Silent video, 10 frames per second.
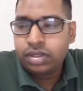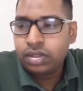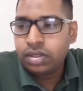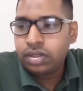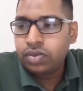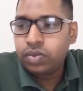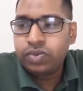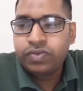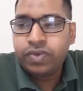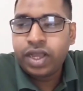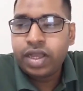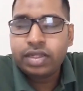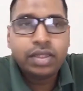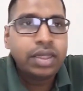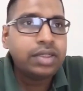we
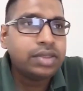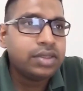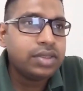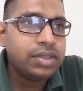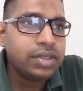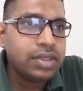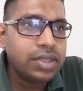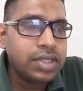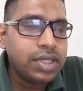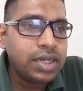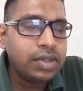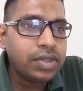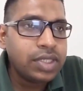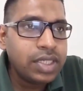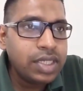find that
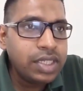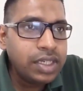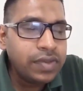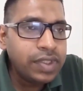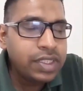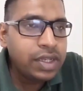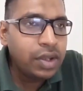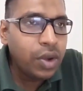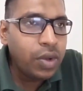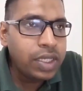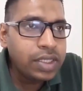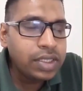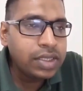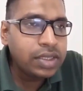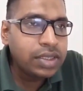scenario C gives the
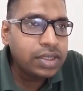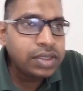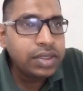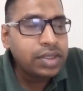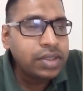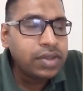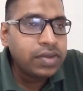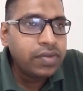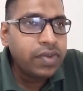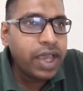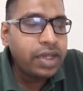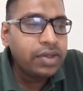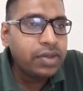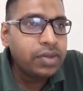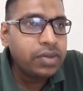lowest
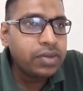value.